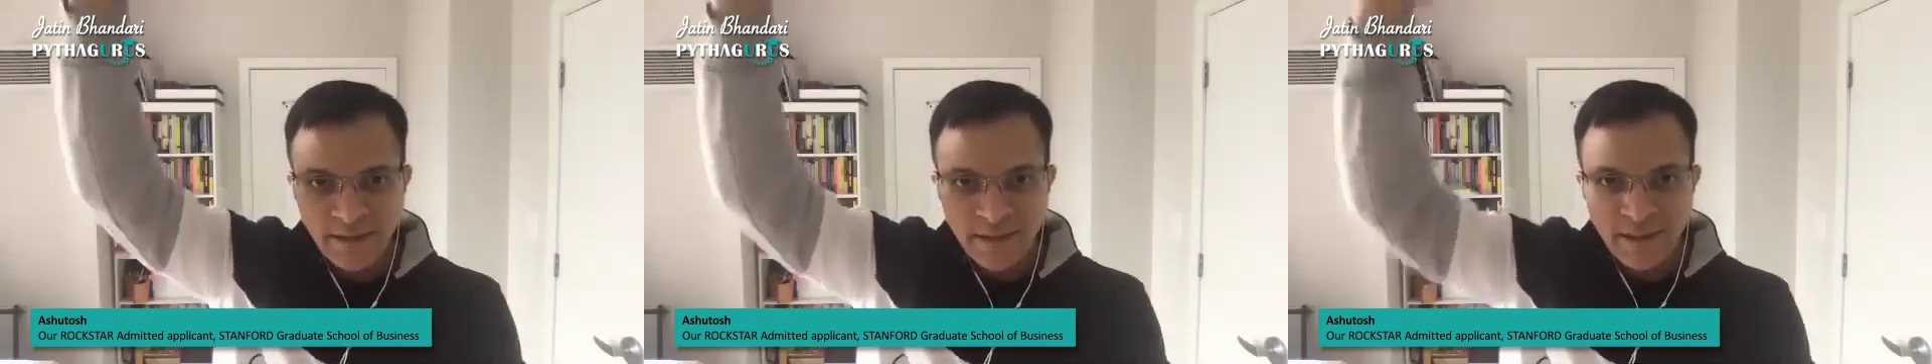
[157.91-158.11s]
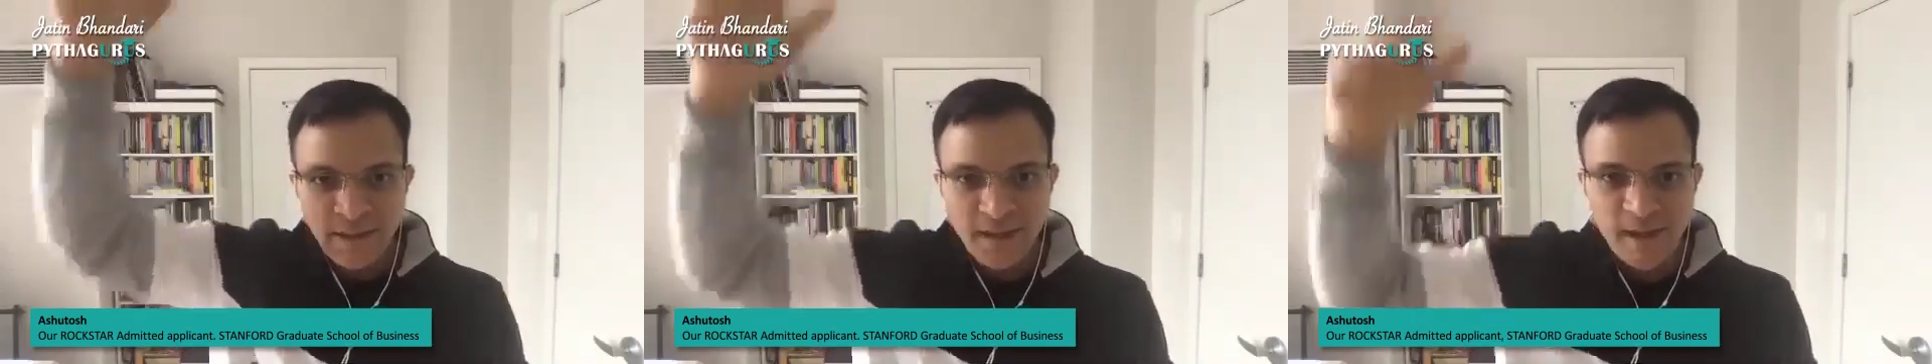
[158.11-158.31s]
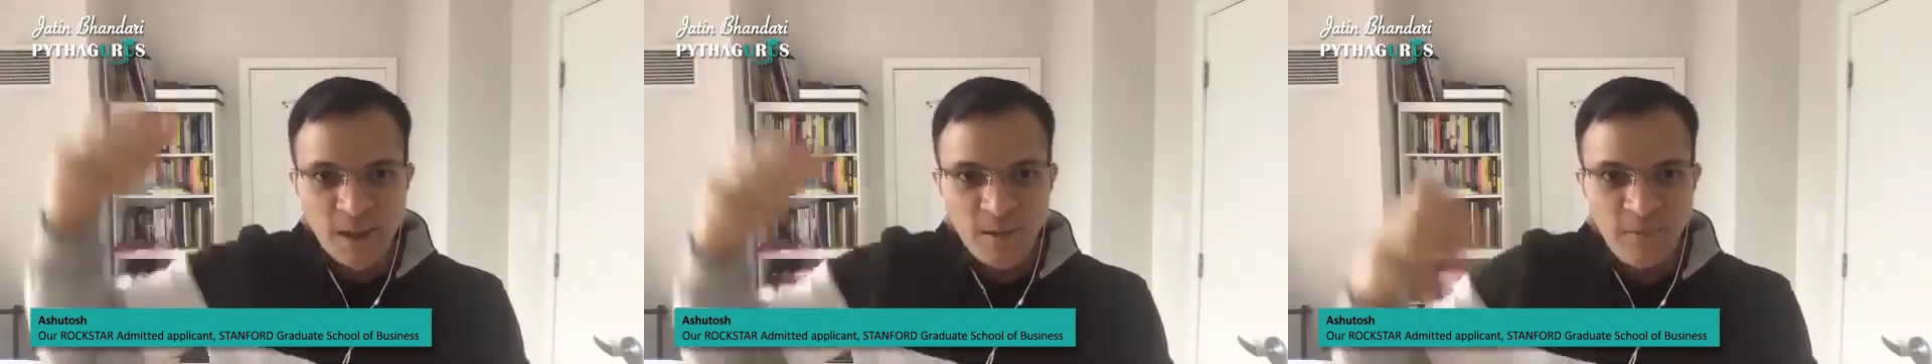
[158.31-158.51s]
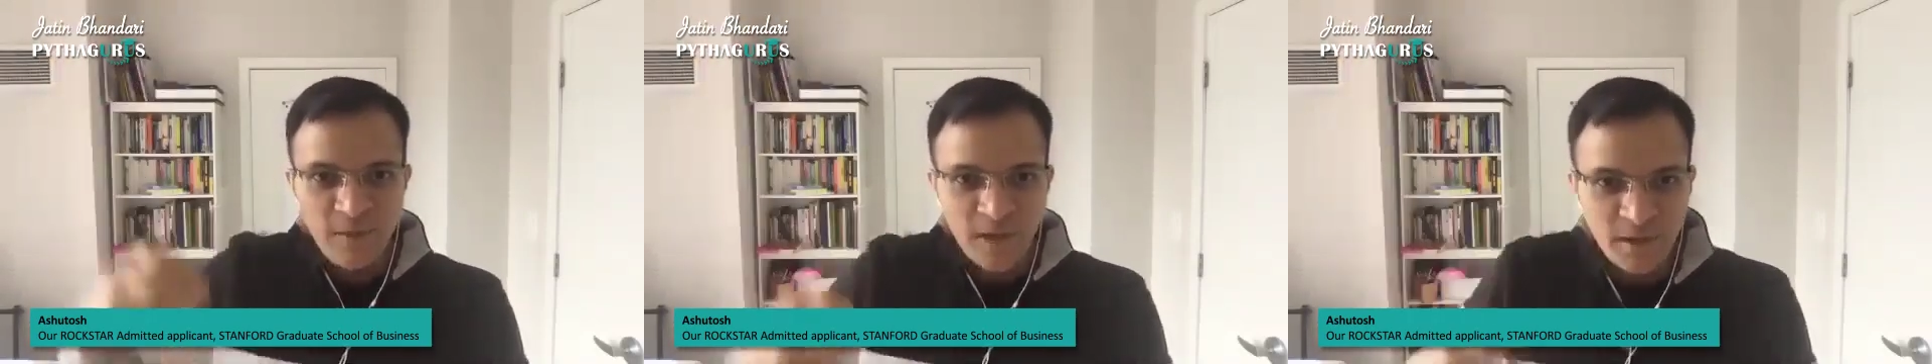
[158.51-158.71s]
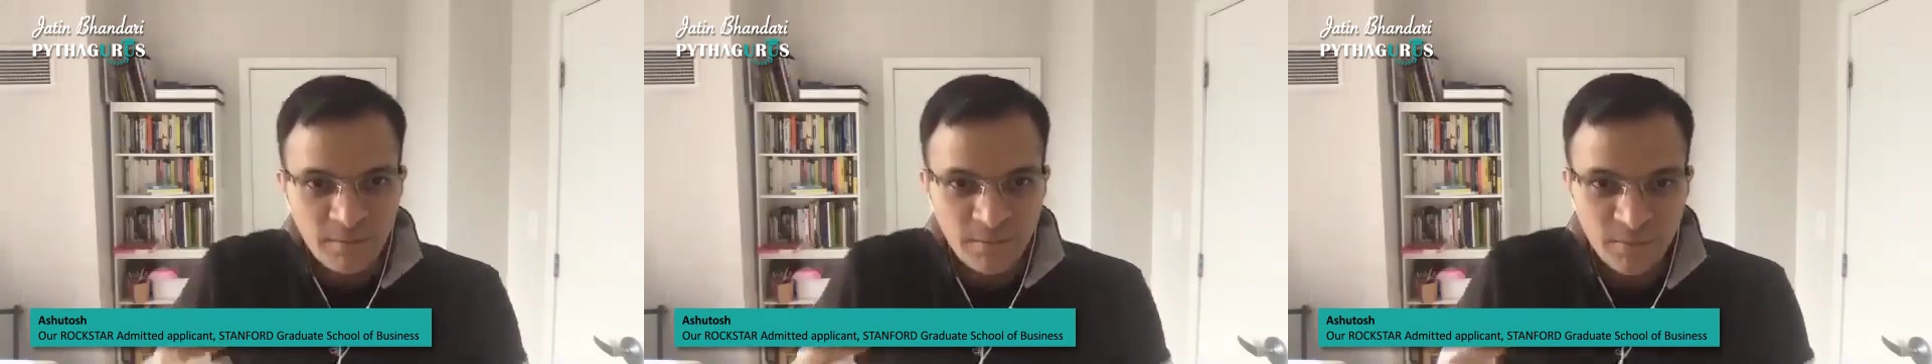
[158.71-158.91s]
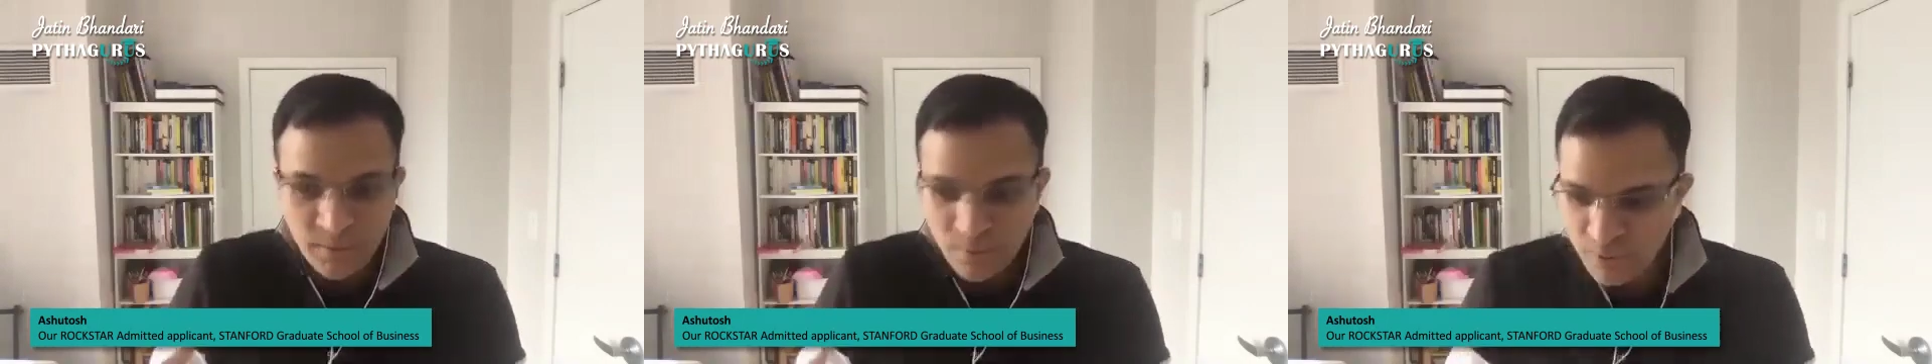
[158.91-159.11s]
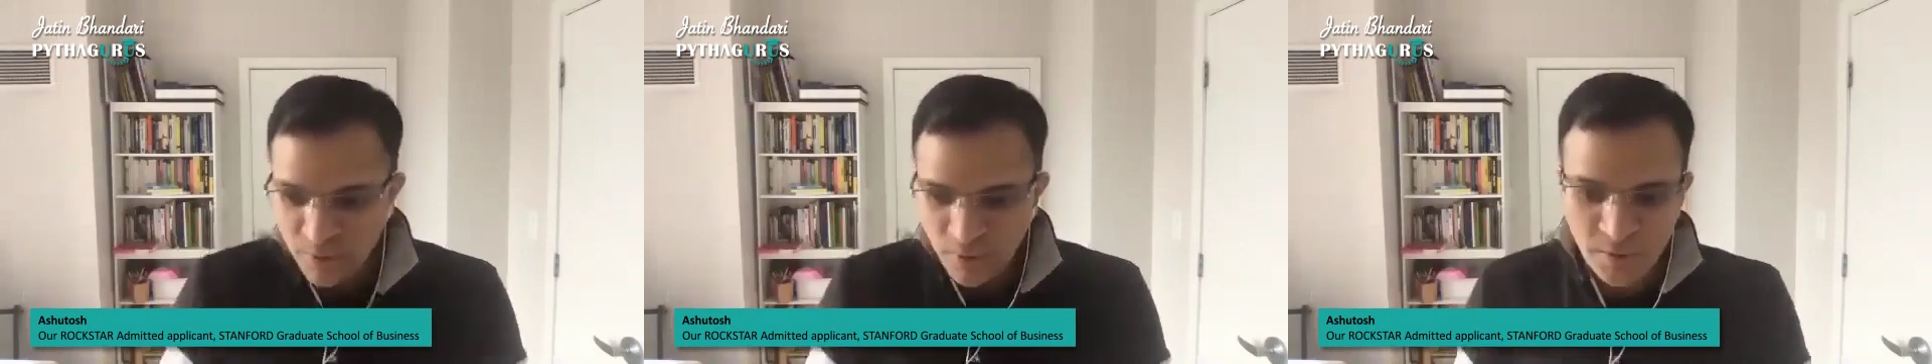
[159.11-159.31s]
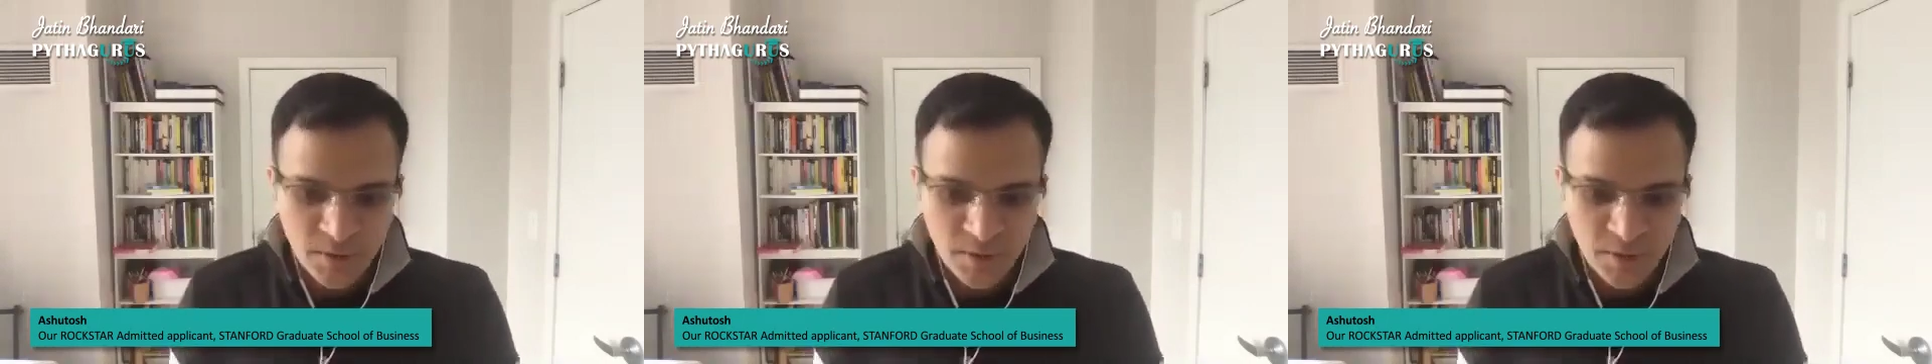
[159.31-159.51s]
and we have
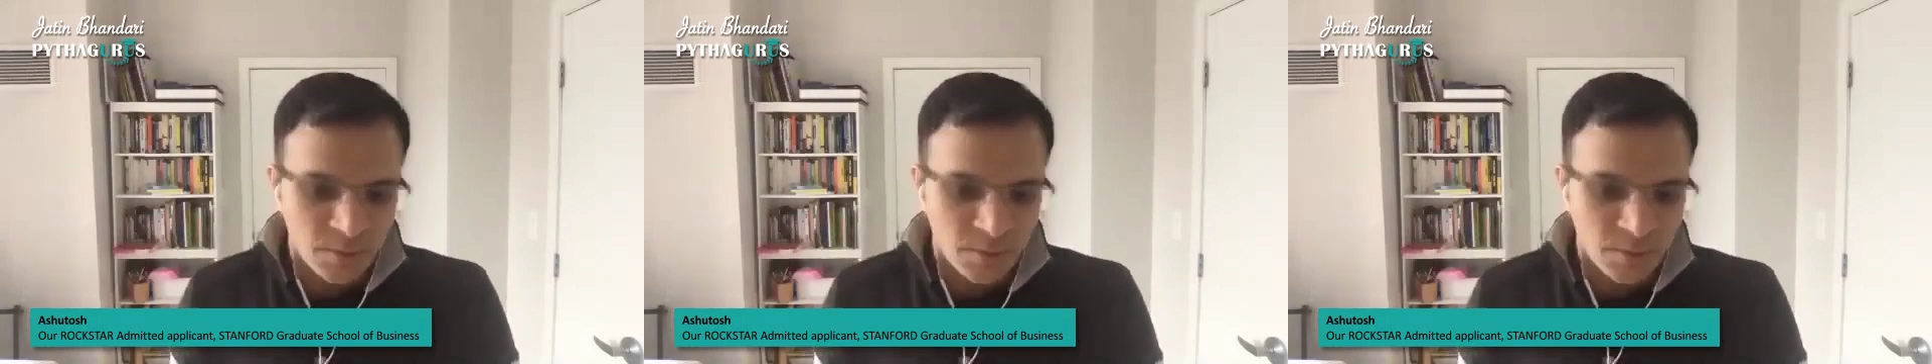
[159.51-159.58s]
some